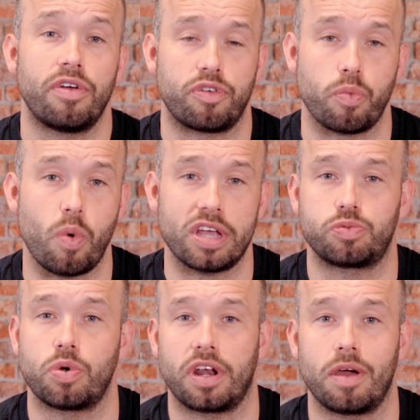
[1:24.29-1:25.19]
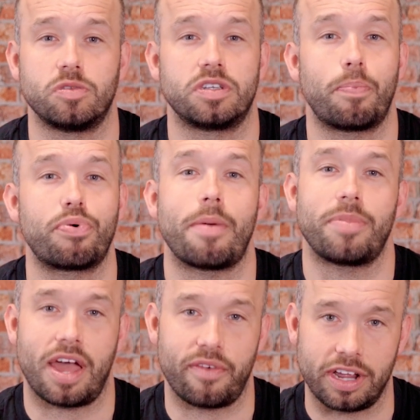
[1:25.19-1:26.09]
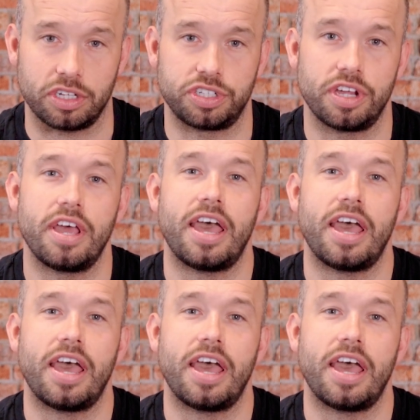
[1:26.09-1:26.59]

from West One Loans' Premier range.